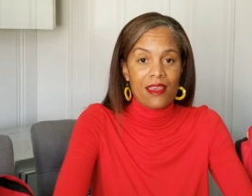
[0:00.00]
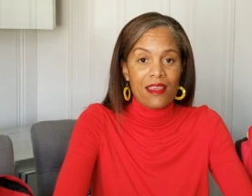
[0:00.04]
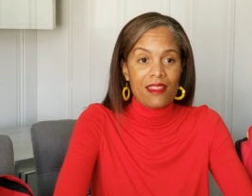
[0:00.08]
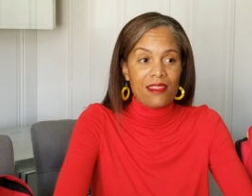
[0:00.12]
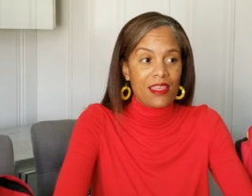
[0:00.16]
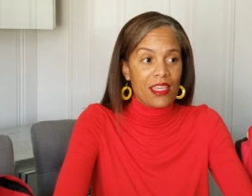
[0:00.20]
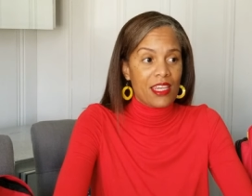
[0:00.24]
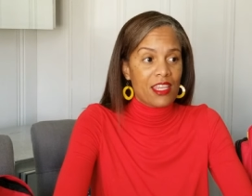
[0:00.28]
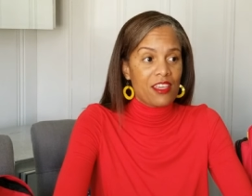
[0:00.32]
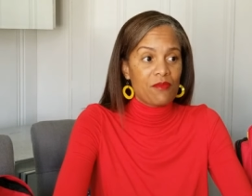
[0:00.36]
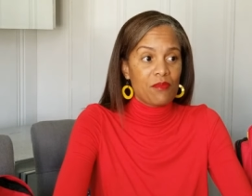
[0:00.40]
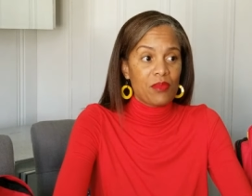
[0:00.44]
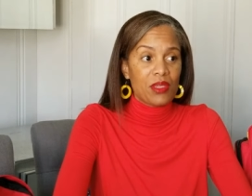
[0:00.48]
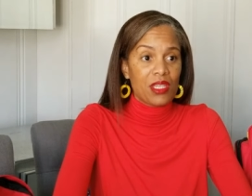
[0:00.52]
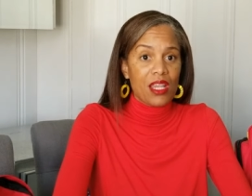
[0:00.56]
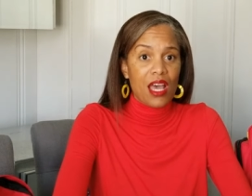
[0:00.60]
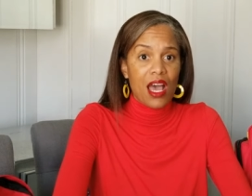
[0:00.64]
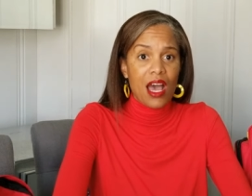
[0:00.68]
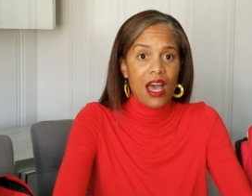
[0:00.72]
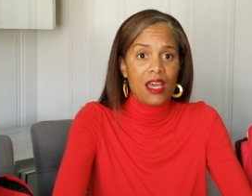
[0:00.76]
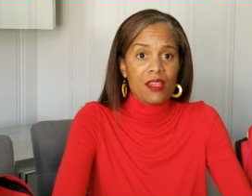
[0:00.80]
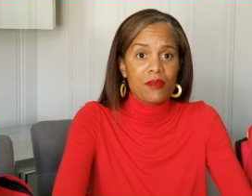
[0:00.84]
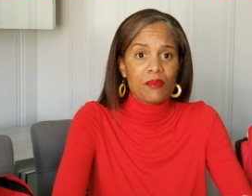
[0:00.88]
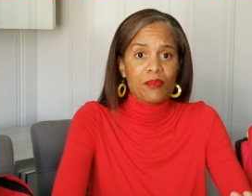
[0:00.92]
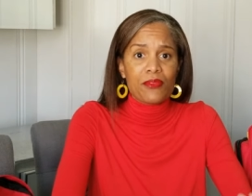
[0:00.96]
that have been
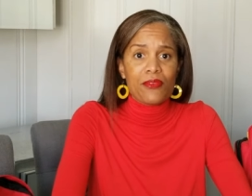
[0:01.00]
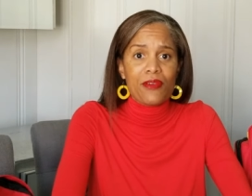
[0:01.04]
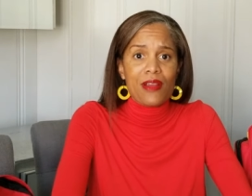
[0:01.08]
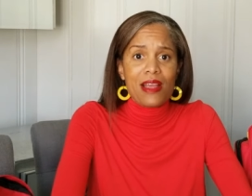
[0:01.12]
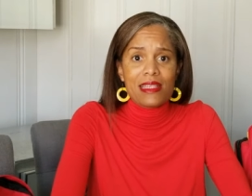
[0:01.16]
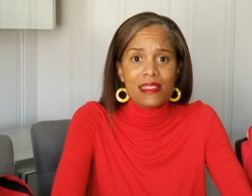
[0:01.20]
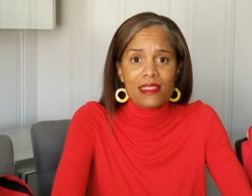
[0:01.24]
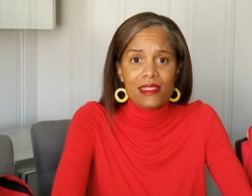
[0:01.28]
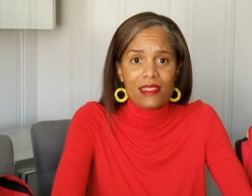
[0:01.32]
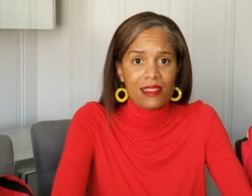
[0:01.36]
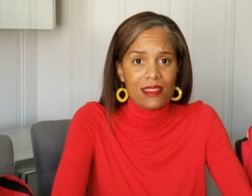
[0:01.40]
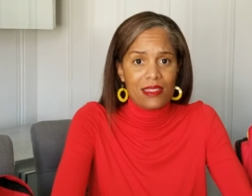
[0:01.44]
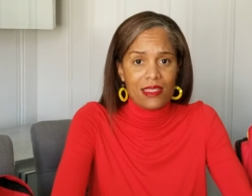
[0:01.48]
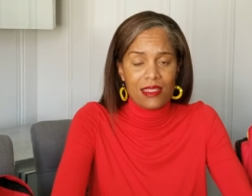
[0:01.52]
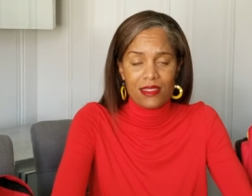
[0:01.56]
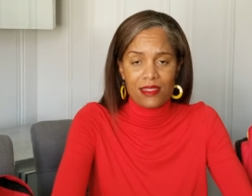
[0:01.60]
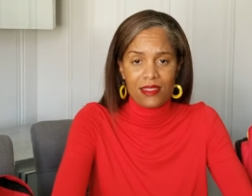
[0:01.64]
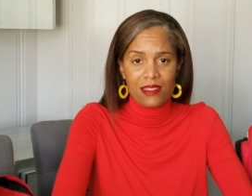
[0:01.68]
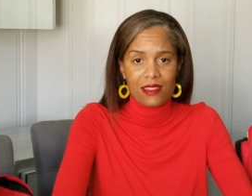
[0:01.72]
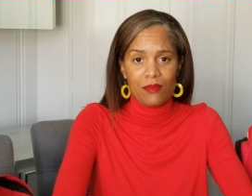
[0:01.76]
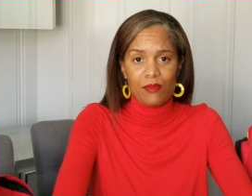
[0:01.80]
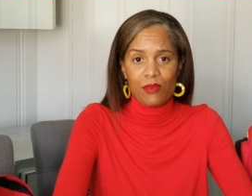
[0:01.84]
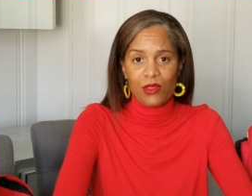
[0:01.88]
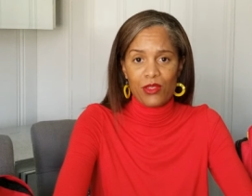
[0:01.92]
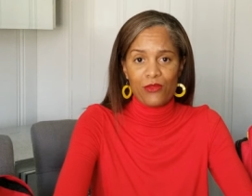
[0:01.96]

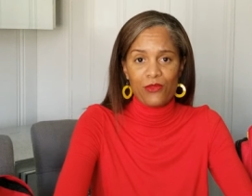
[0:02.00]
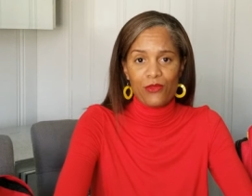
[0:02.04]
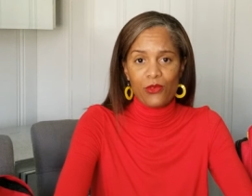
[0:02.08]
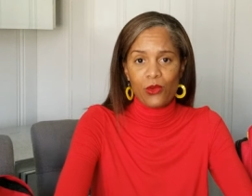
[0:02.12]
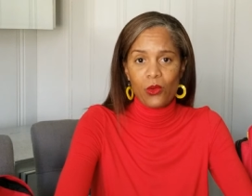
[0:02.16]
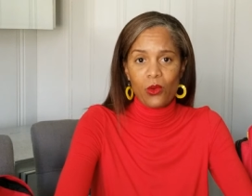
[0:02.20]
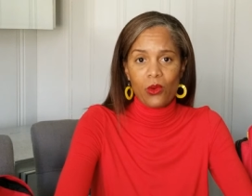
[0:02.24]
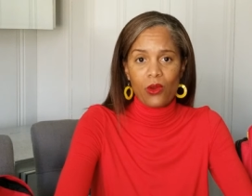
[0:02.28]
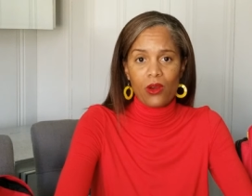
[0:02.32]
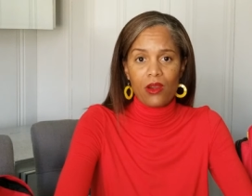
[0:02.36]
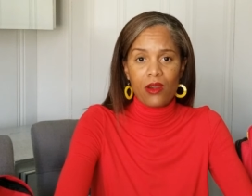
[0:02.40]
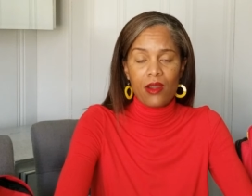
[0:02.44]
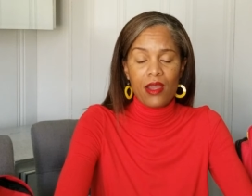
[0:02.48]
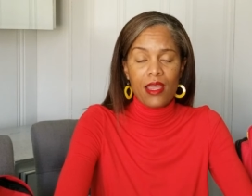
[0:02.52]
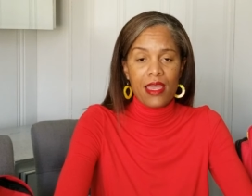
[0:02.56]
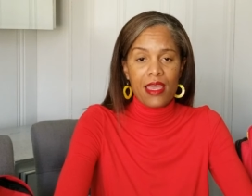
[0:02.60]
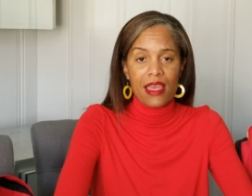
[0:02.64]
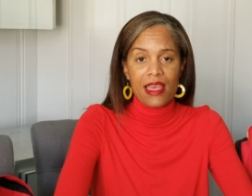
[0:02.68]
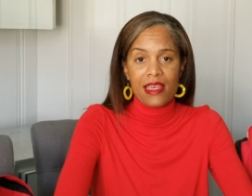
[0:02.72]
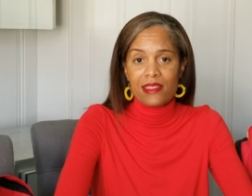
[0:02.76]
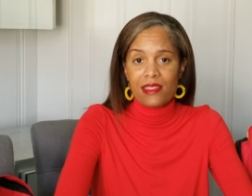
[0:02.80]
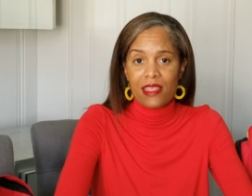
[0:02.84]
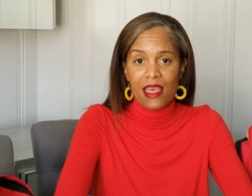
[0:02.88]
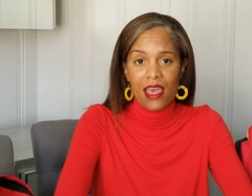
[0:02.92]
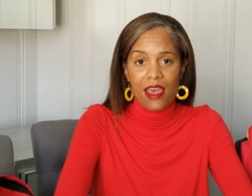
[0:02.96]
unprecedented before
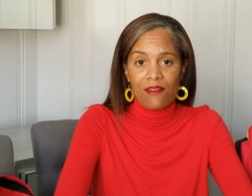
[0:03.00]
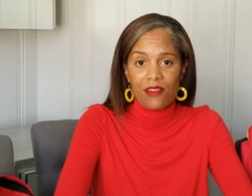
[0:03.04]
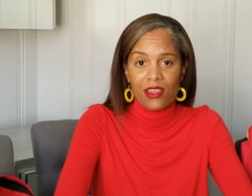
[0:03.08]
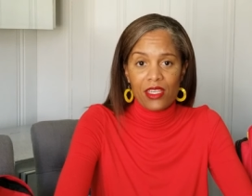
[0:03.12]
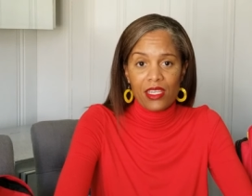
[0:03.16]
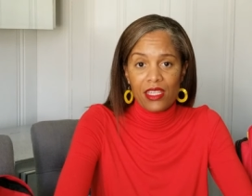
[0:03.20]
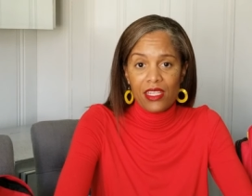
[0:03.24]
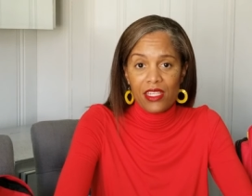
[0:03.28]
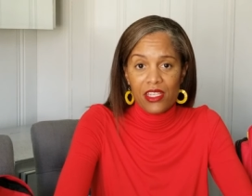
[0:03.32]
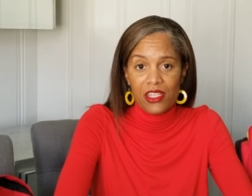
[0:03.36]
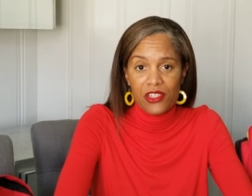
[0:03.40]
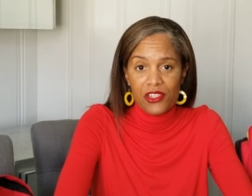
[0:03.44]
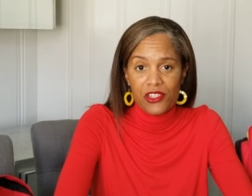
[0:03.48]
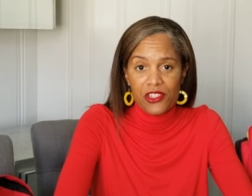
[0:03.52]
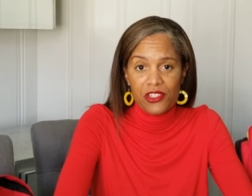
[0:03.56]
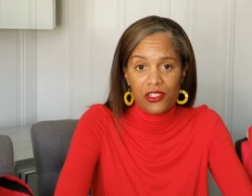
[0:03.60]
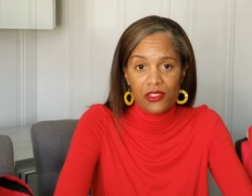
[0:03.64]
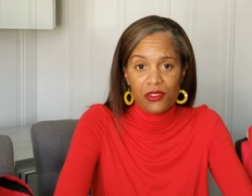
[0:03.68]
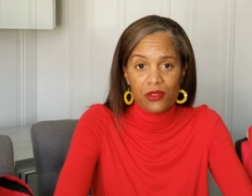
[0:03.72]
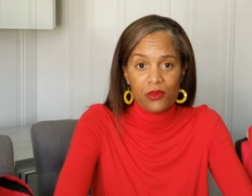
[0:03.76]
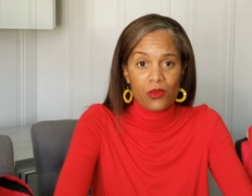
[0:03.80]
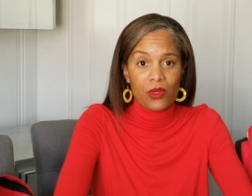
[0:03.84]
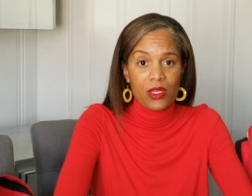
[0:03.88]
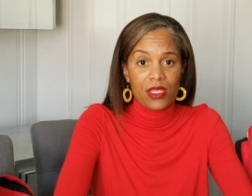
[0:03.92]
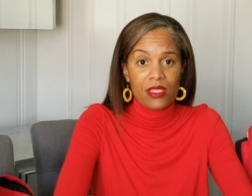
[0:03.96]
as having an
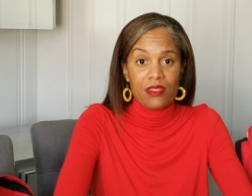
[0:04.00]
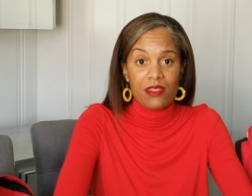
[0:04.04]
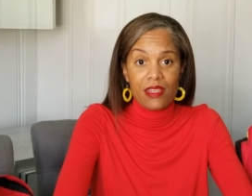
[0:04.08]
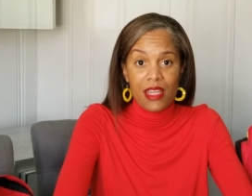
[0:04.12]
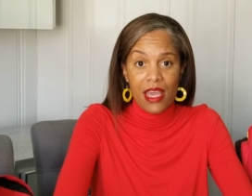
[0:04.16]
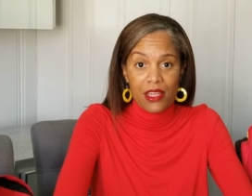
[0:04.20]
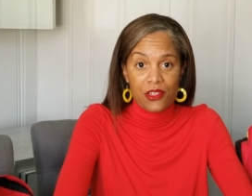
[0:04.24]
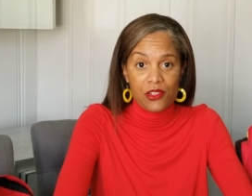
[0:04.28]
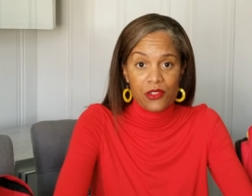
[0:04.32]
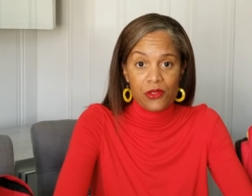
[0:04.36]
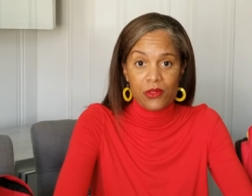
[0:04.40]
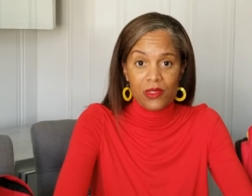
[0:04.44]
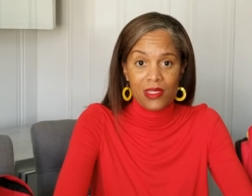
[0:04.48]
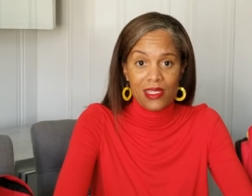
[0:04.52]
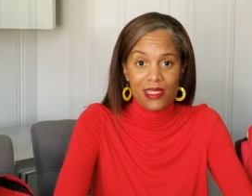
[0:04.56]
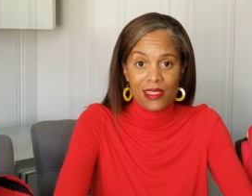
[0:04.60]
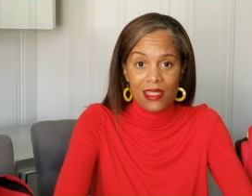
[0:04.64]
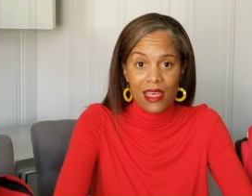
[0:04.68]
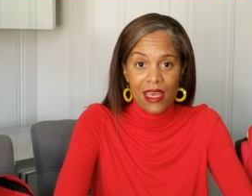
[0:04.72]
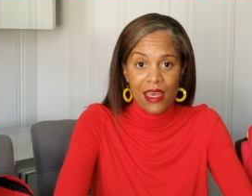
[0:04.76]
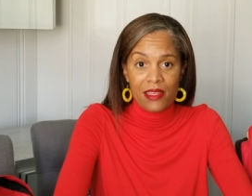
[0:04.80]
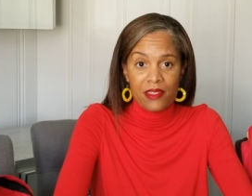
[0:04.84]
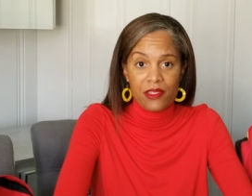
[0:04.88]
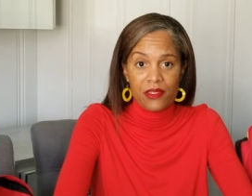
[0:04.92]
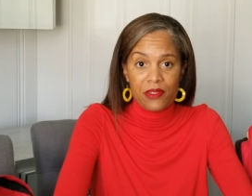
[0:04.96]
issue with natural
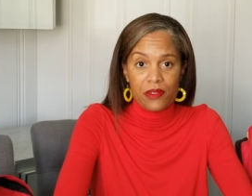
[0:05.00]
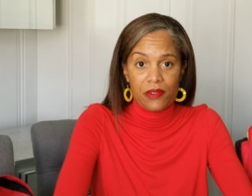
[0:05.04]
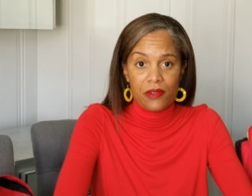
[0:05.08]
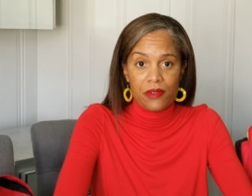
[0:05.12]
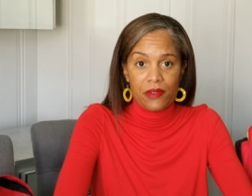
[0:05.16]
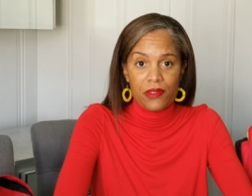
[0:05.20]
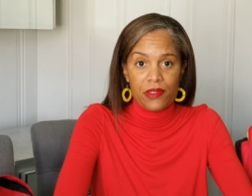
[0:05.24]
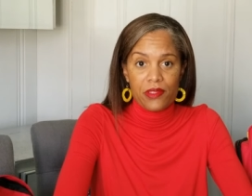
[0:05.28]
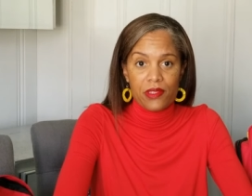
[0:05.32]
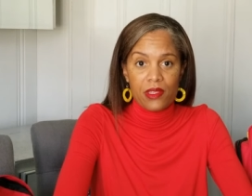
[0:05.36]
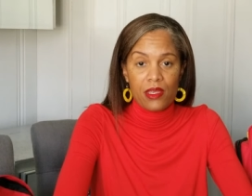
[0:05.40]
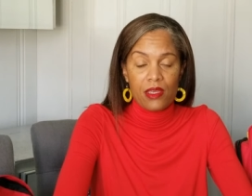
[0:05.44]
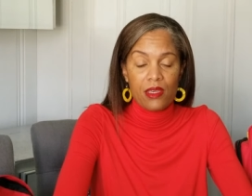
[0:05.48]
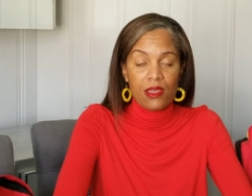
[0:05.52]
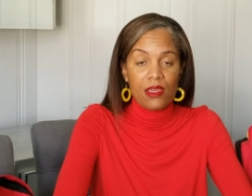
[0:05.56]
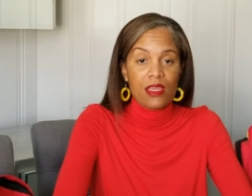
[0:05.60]
disasters.